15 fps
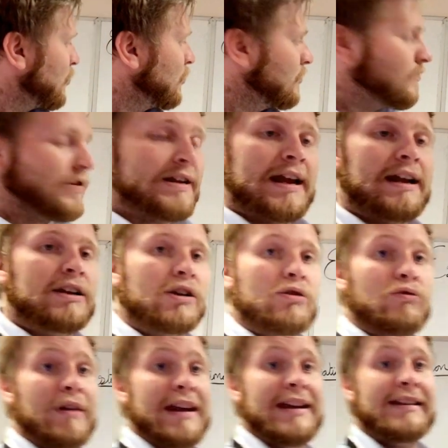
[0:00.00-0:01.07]
180
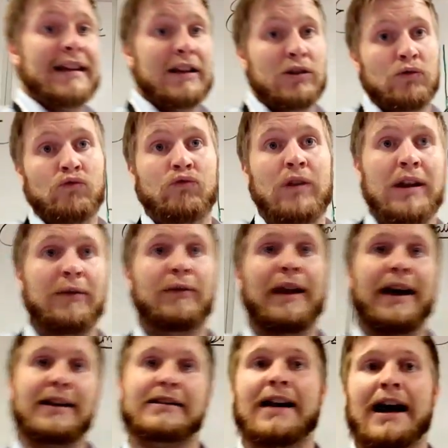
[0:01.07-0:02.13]
degrees is a
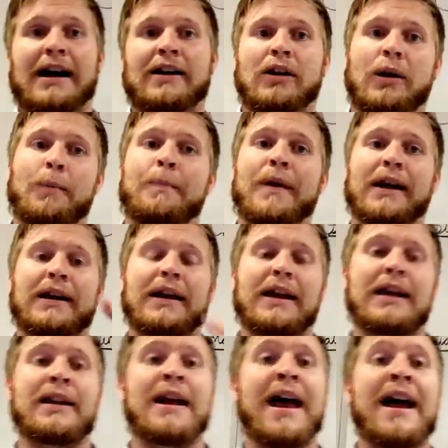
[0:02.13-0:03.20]
reflex angle.
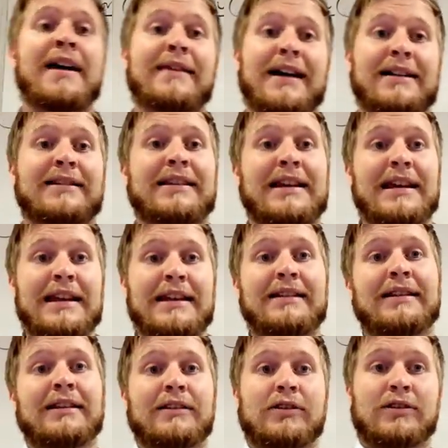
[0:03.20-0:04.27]
Again, that's
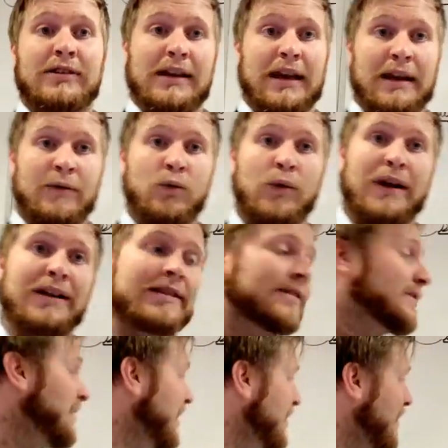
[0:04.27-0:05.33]
easy to see. We can
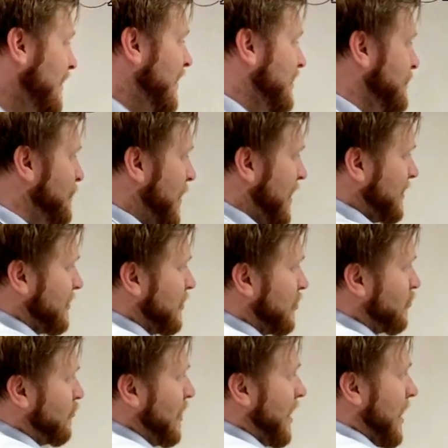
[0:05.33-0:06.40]
see that that's past a
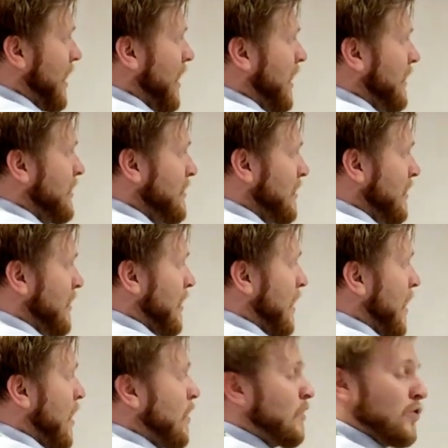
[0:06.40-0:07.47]
straight line,
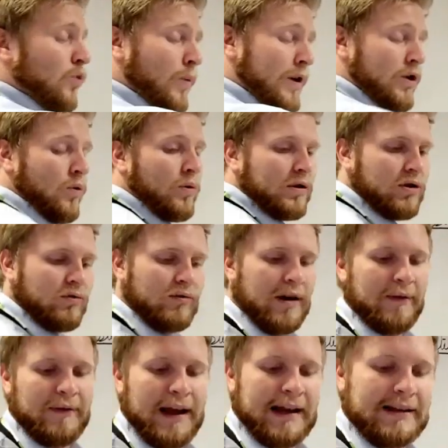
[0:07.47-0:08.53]
so we know it's a
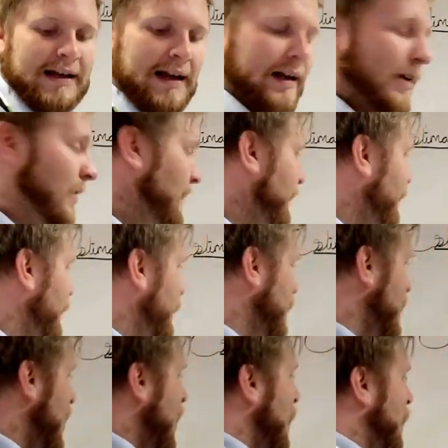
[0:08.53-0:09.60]
reflex angle.
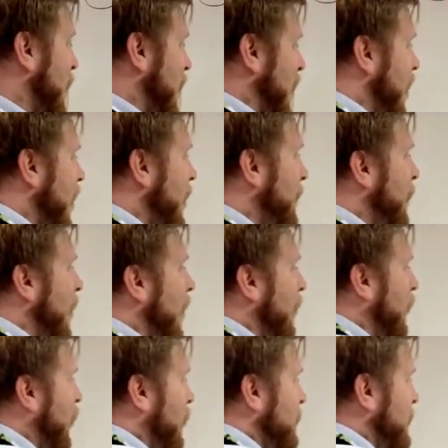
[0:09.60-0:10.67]
Where the harder
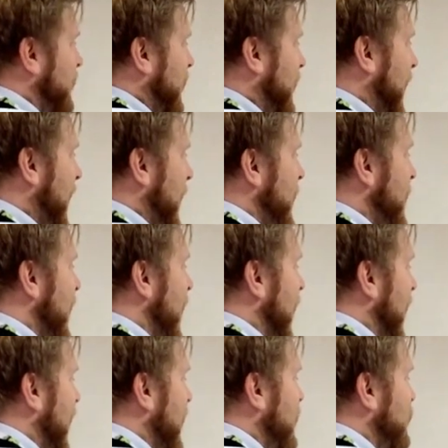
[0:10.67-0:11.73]
part comes again
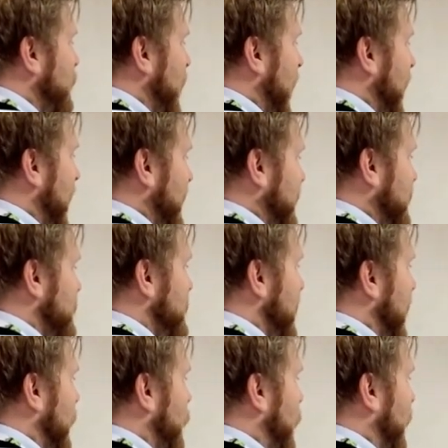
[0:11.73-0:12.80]
is estimating